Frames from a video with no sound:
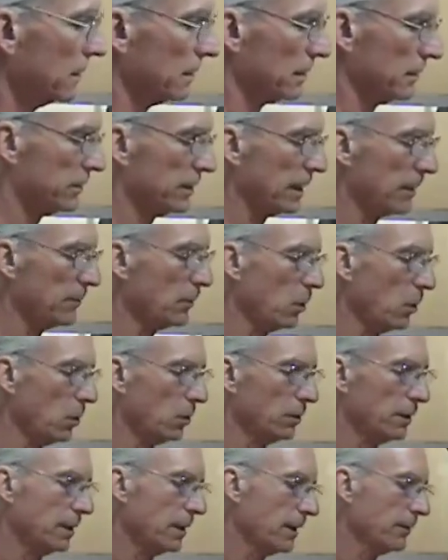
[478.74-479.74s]
the same
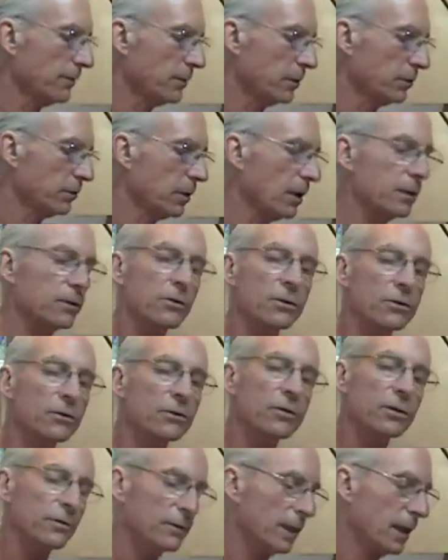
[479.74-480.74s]
hole that I've used
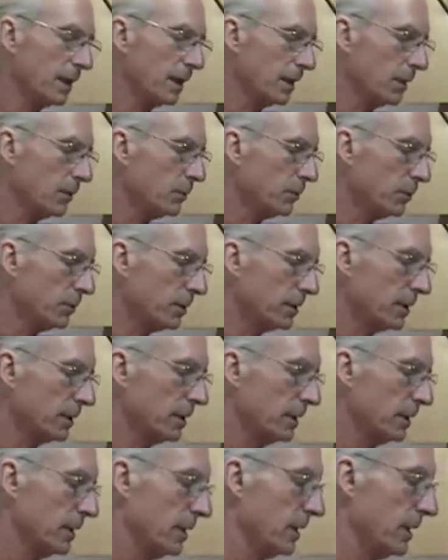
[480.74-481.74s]
hundreds of times,
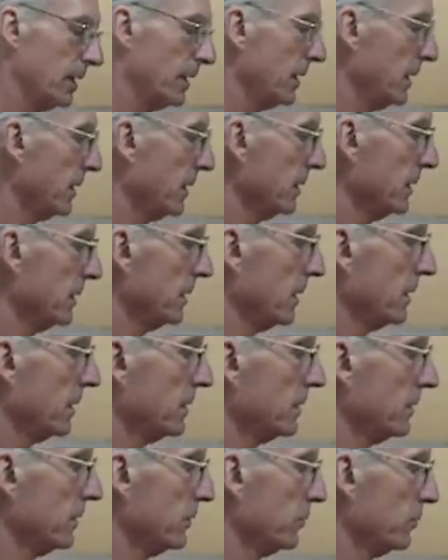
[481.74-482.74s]
and
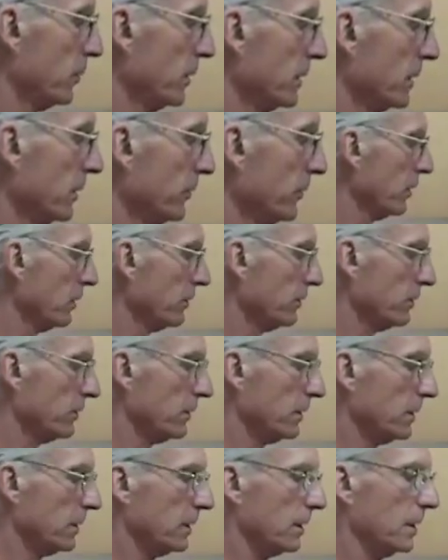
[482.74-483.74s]
I'll just bring
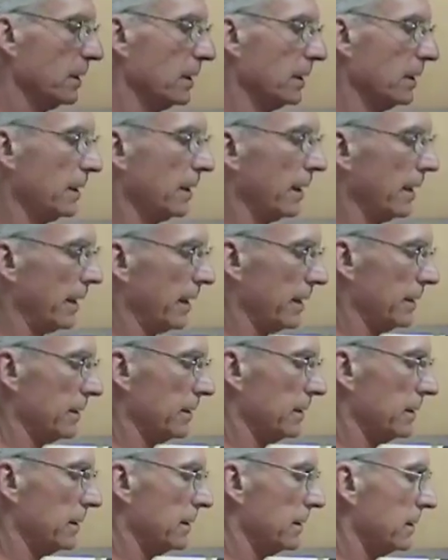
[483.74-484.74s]
over,
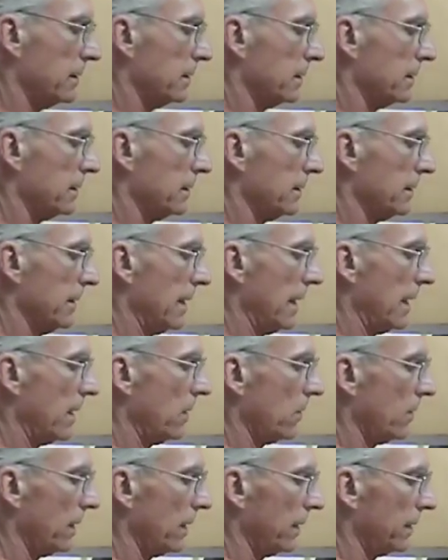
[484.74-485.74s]
and
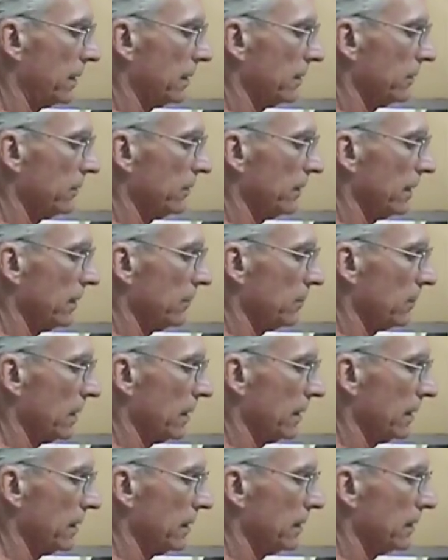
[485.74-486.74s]
now I can set
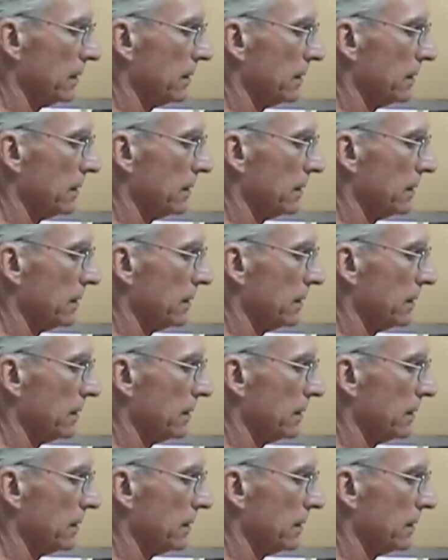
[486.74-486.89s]
my